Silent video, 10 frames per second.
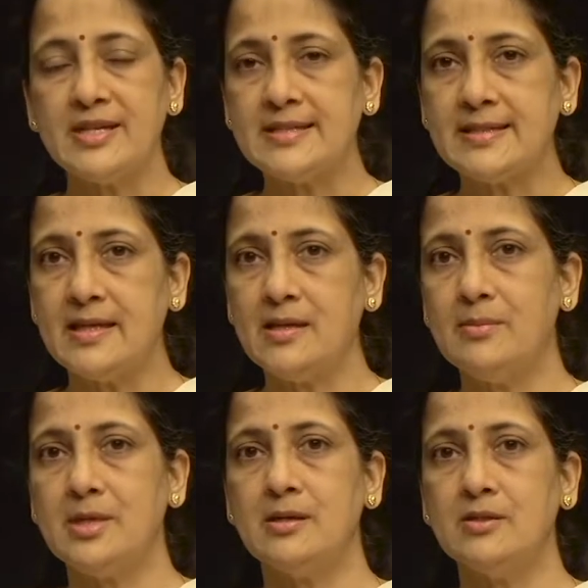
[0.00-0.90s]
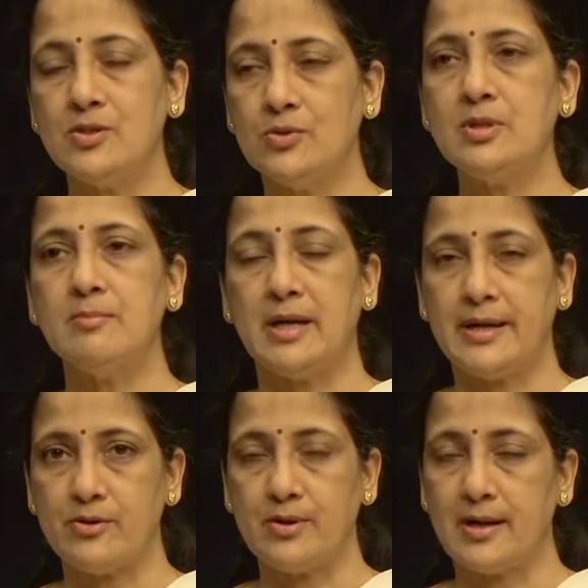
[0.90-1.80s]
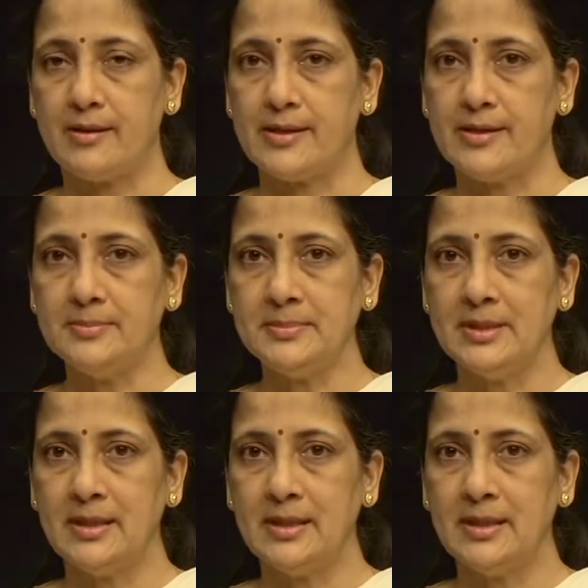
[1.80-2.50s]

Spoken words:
ischemia to the myocardium,